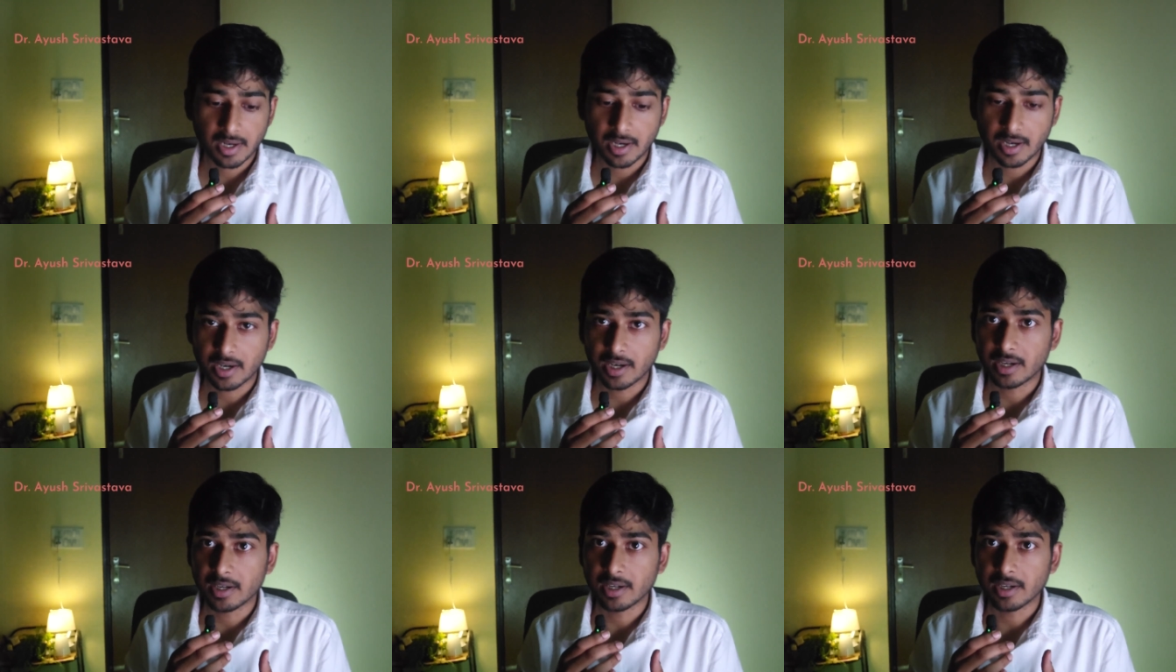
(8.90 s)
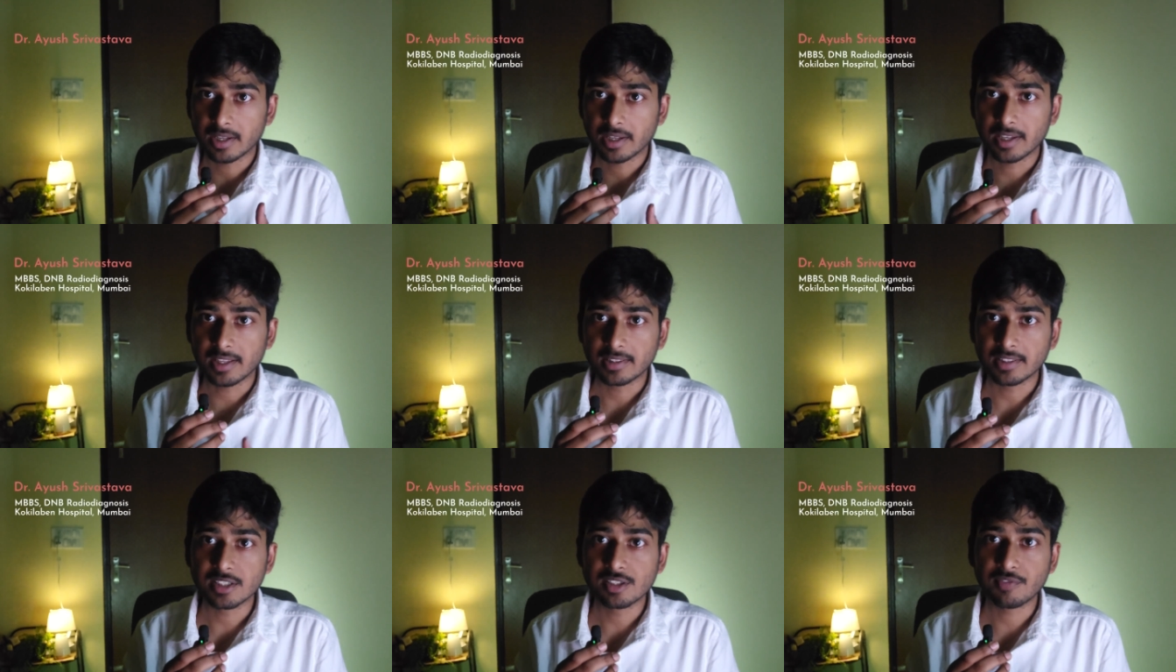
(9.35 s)
and
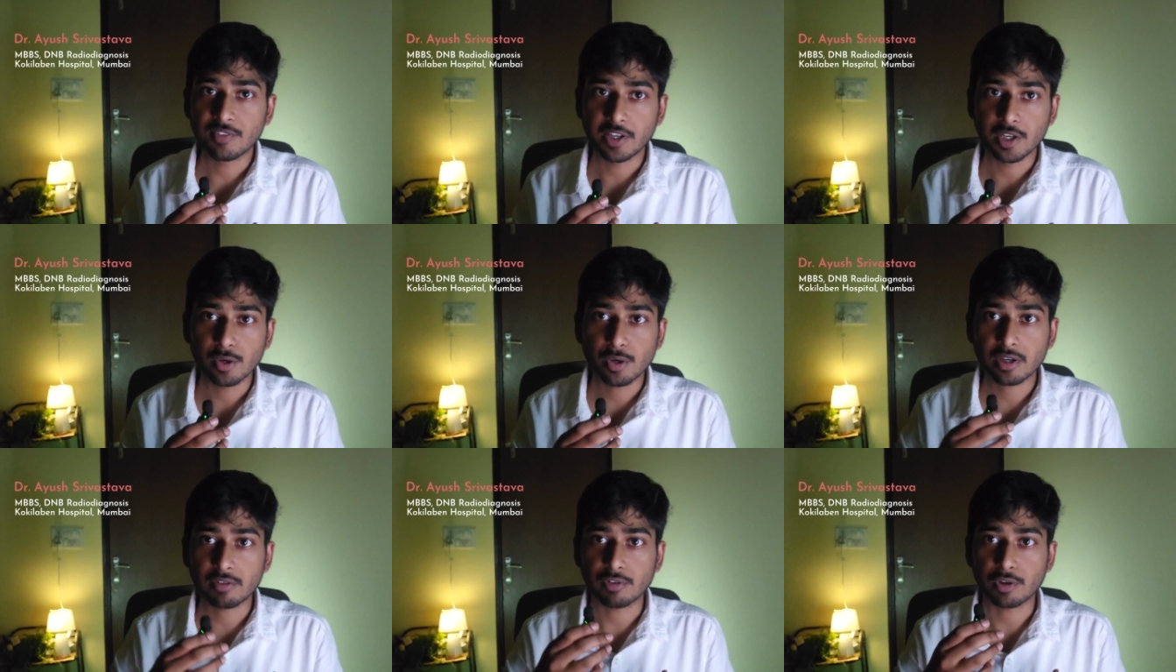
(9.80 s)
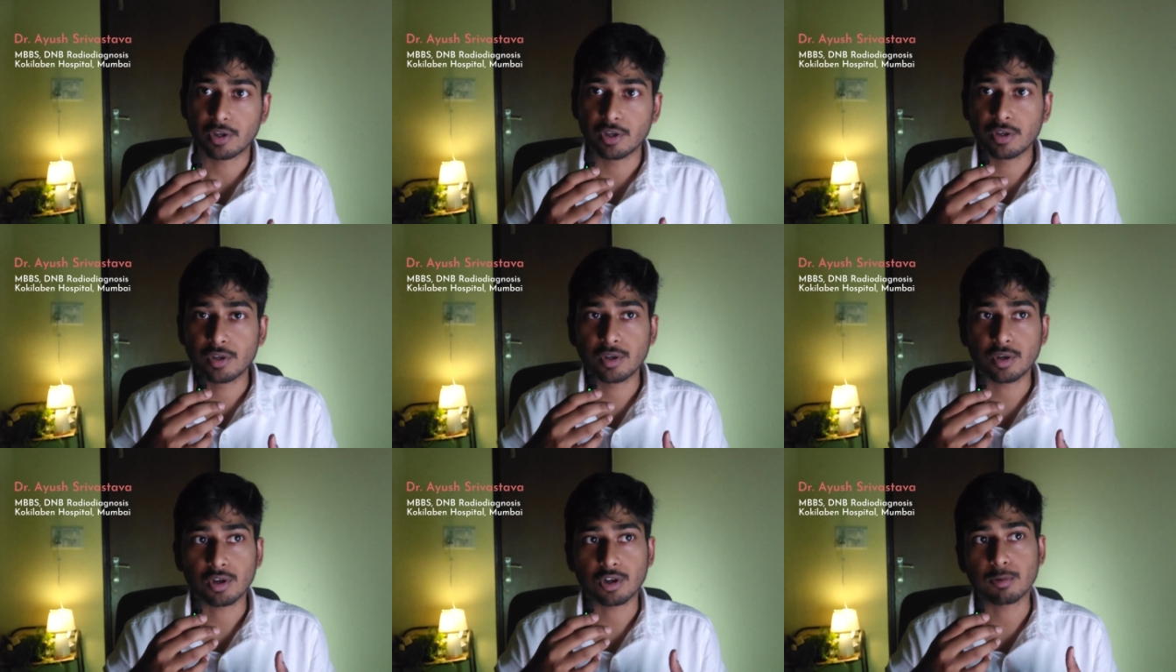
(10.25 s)
in this video I
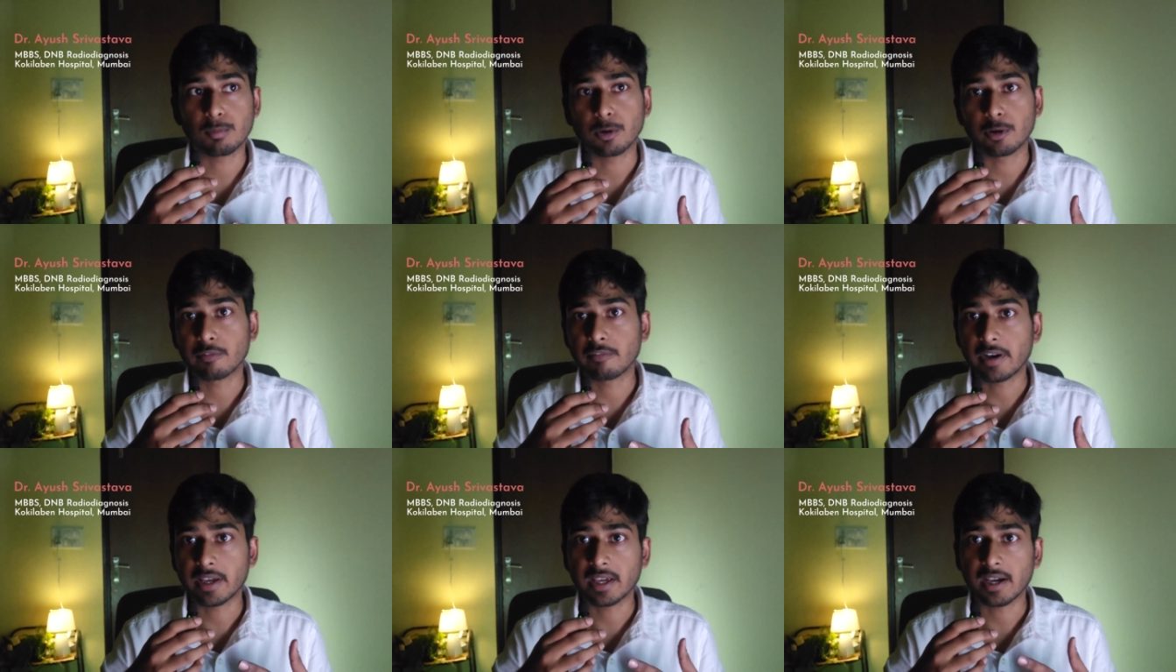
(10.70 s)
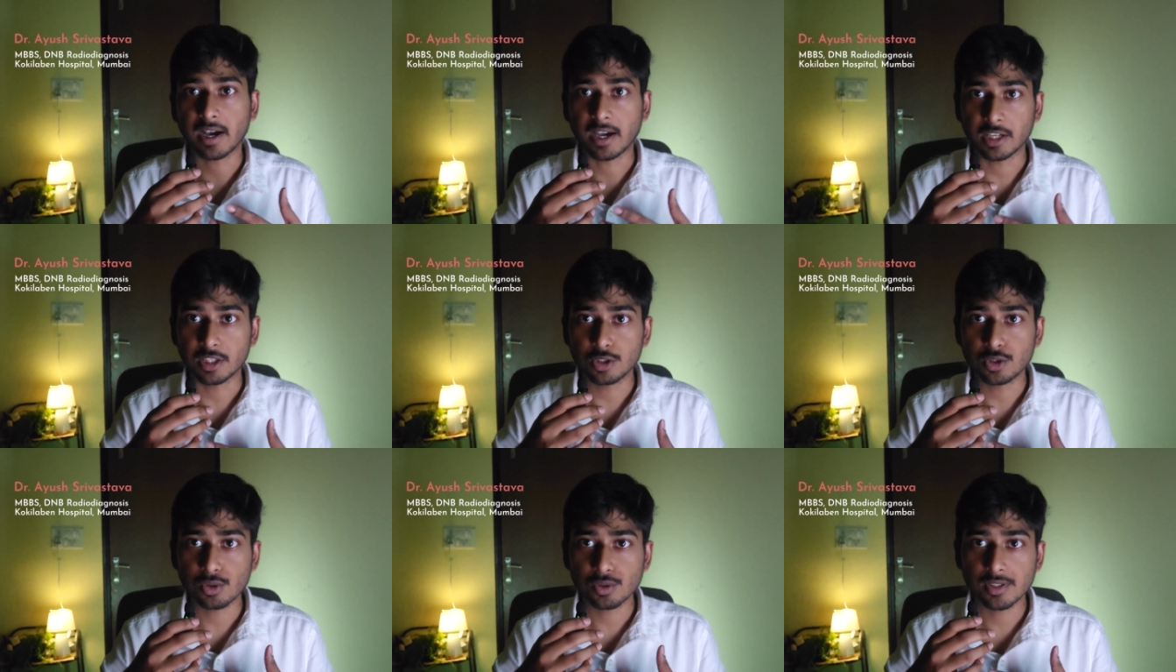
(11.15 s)
wanted to talk about why
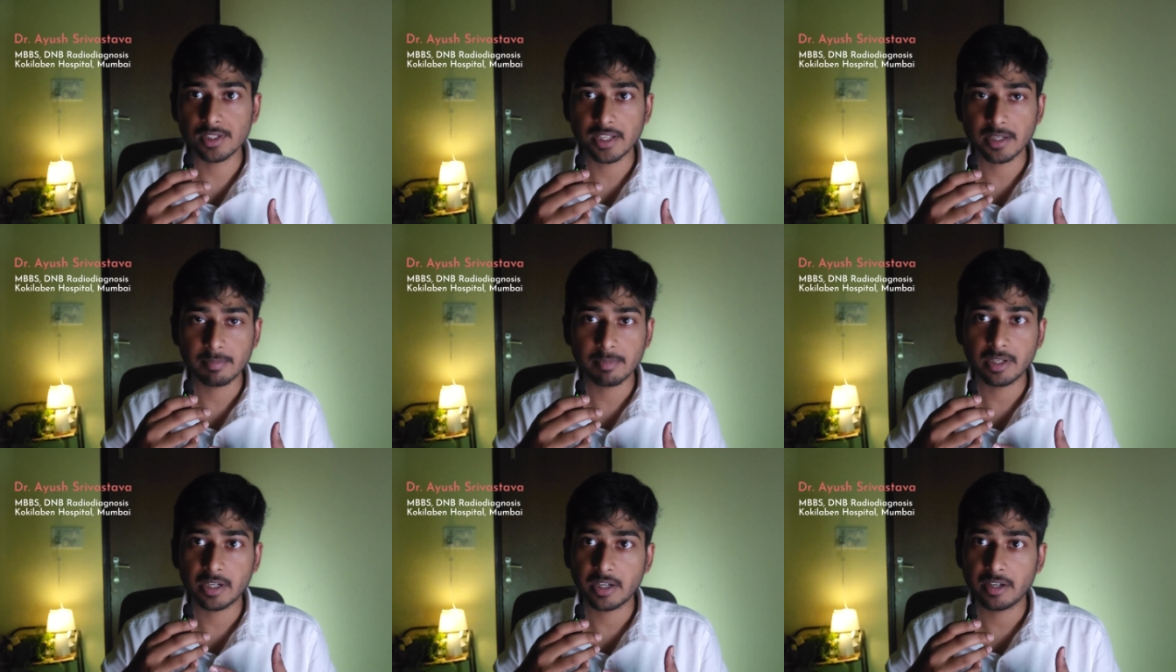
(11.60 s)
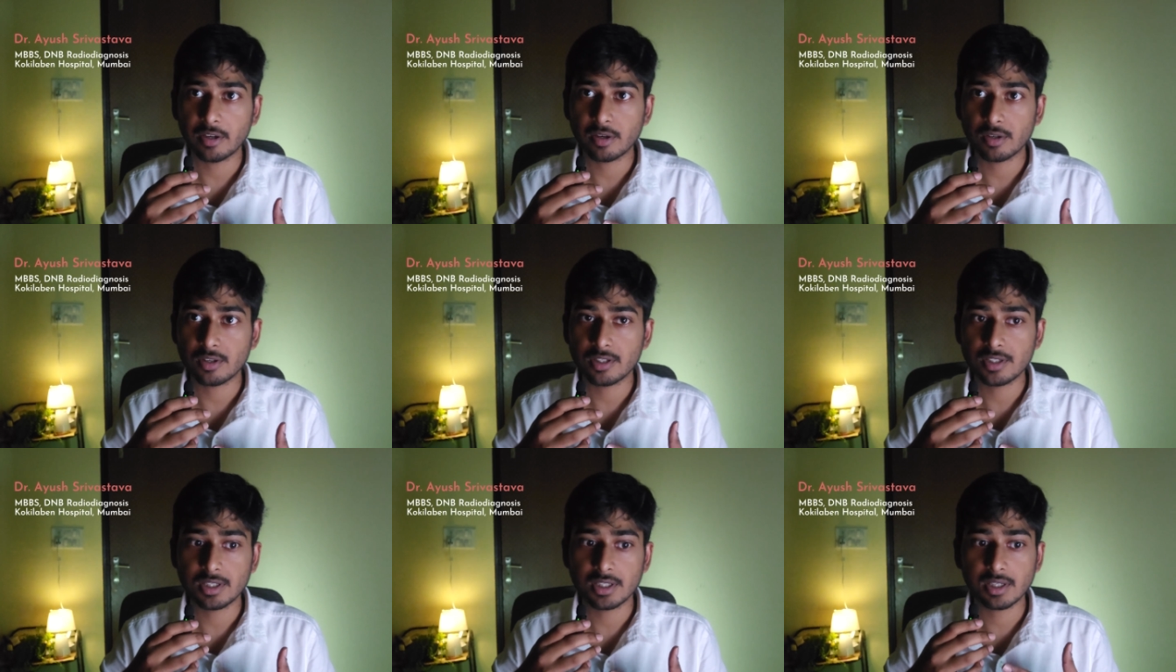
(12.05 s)
I chose D N B
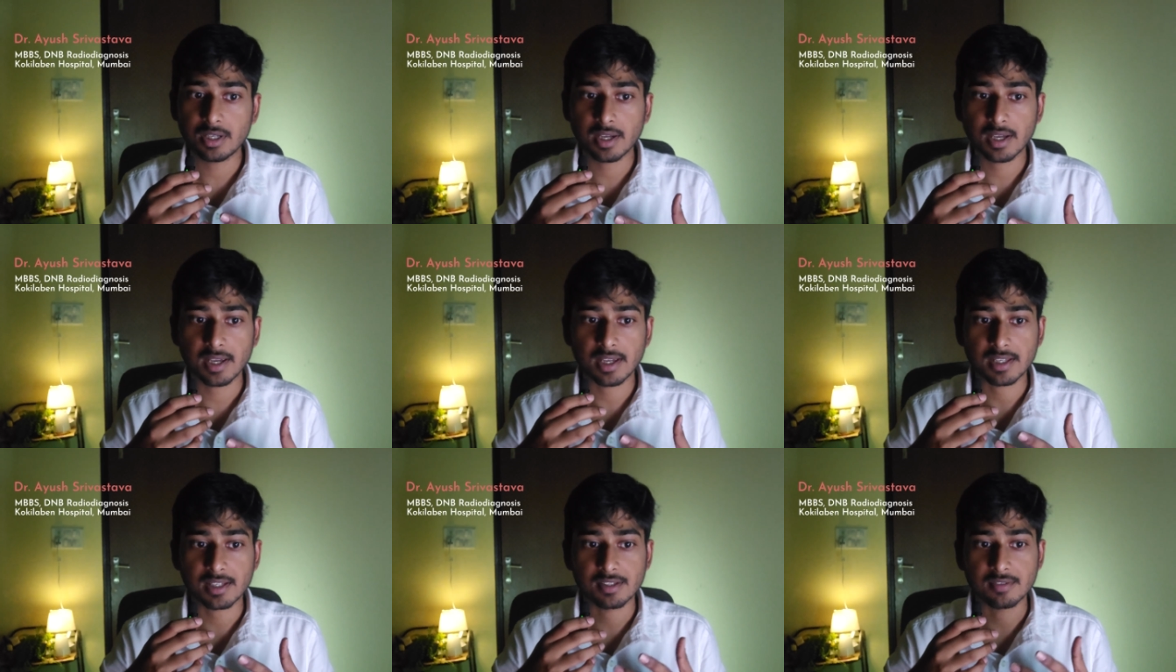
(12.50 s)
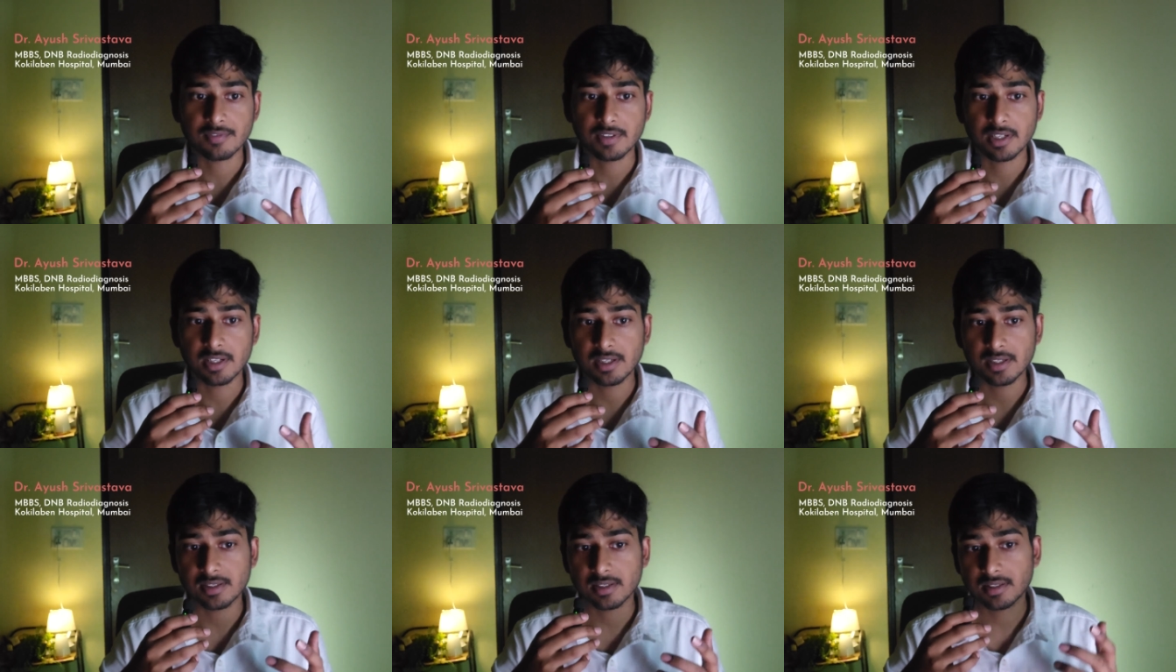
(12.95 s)
radiology as
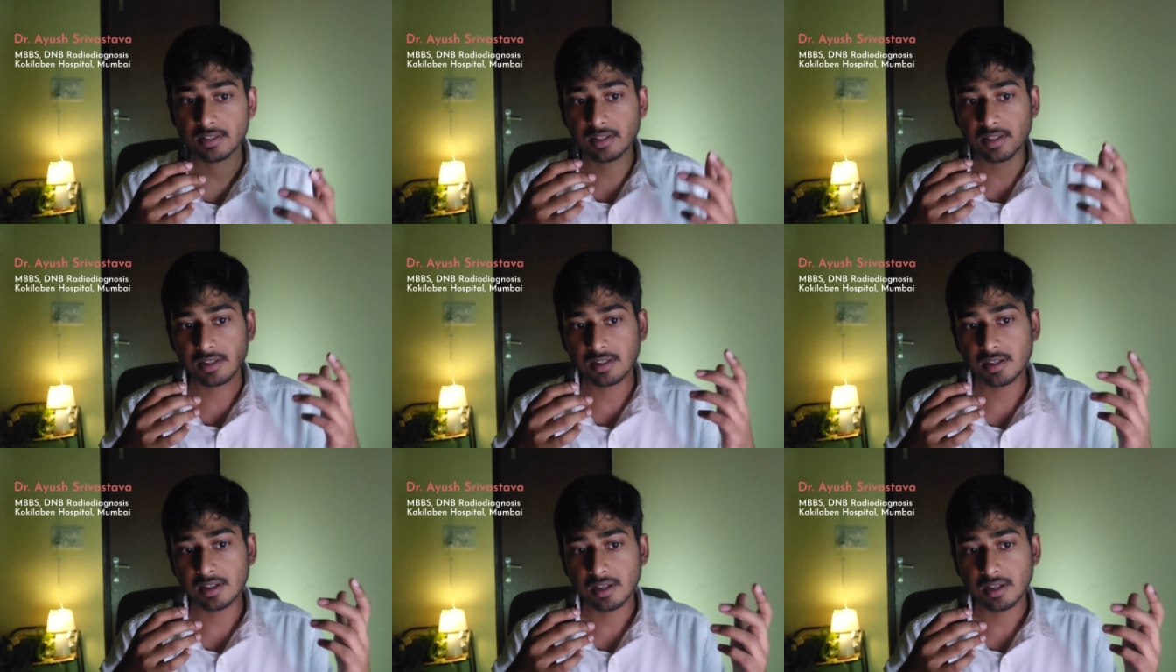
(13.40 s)
well as